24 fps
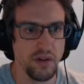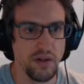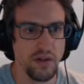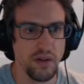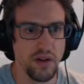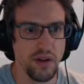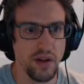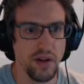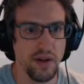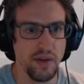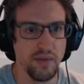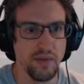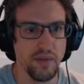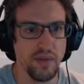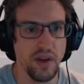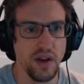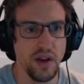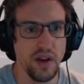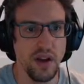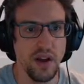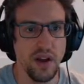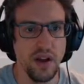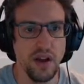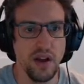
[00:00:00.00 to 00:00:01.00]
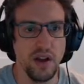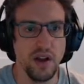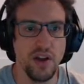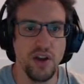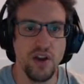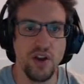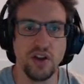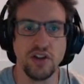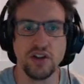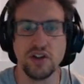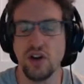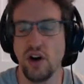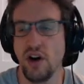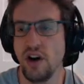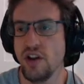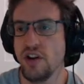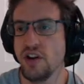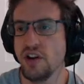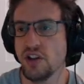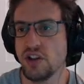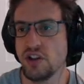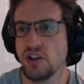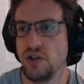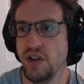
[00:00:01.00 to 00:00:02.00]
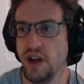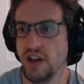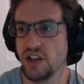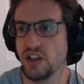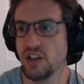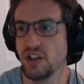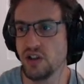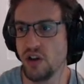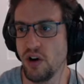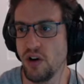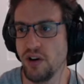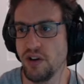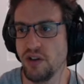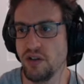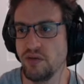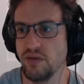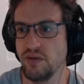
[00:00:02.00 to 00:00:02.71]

Okay. You could start. You could just do that to start.